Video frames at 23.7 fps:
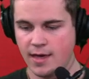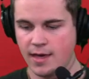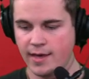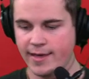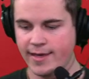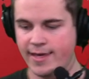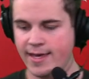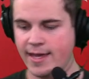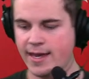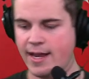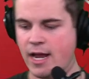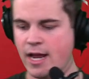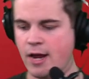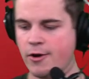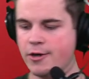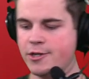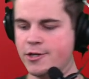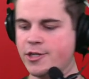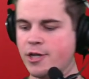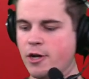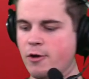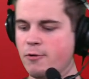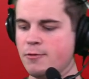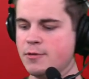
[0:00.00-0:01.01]
get Aaron
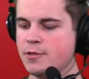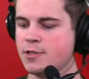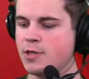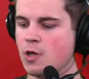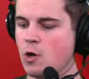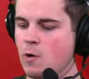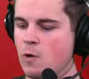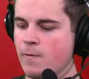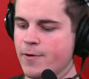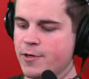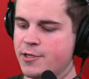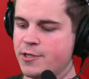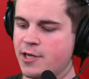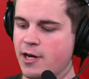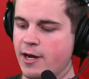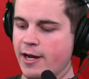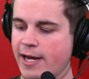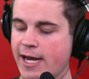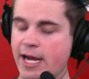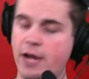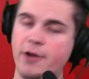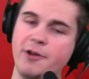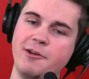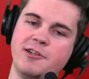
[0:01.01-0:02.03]
Jones over Jarek.
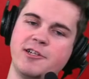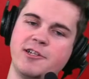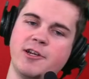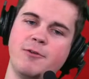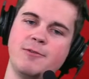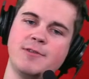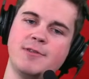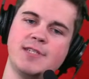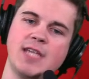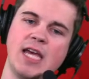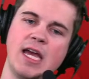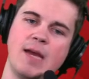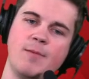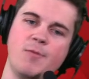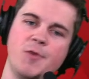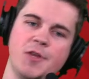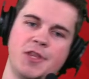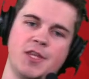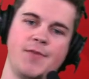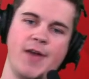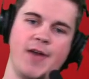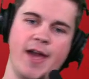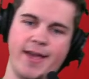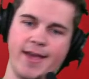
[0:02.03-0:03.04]
Aaron Jones signed with
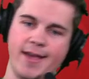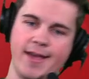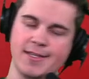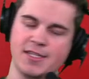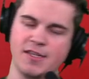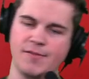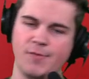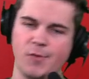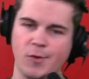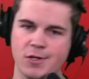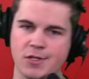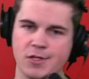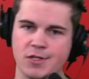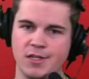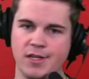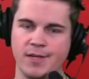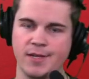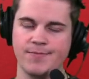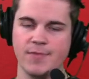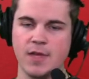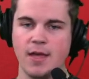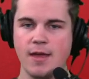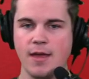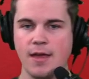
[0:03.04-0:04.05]
the Vikings, unfortunately.
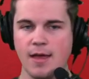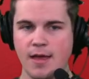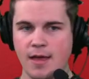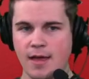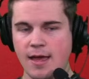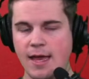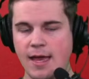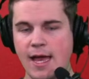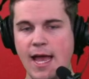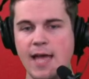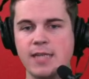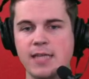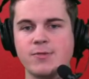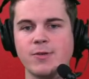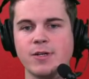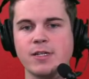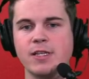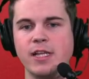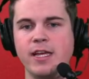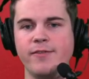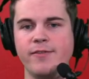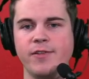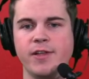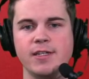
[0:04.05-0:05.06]
Ezra
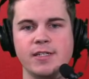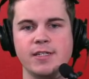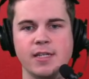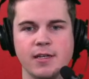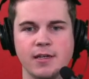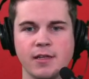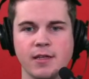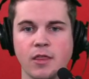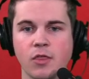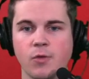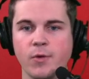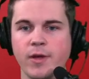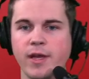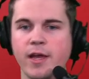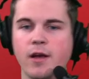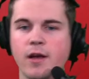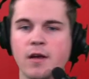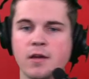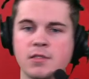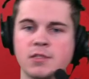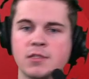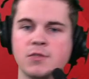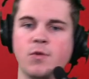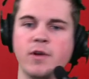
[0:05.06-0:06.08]
Cleveland, 3
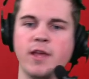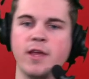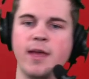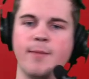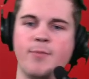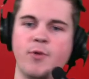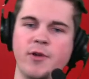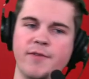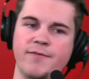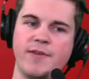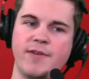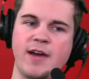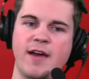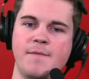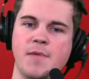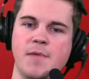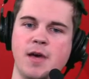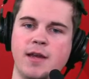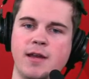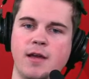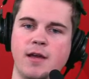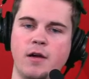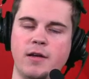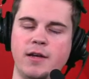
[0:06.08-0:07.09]
years, $28.5
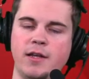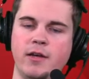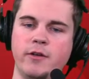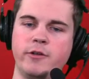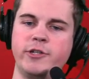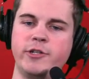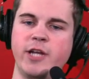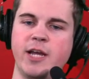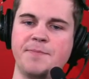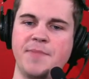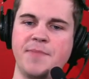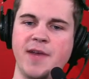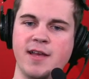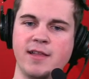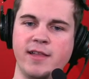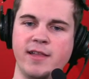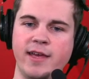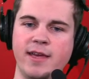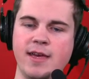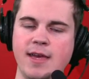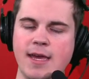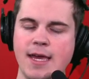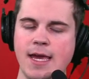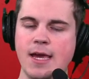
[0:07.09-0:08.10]
million deal. Jake
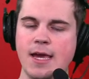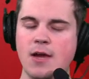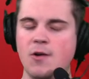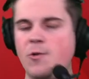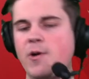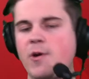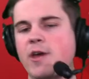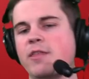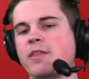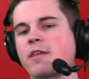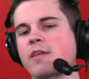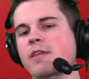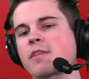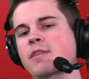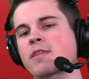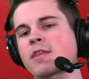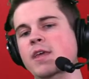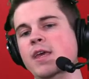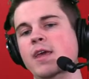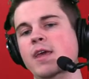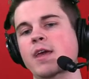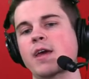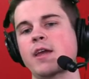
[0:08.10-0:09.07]
Bailey with the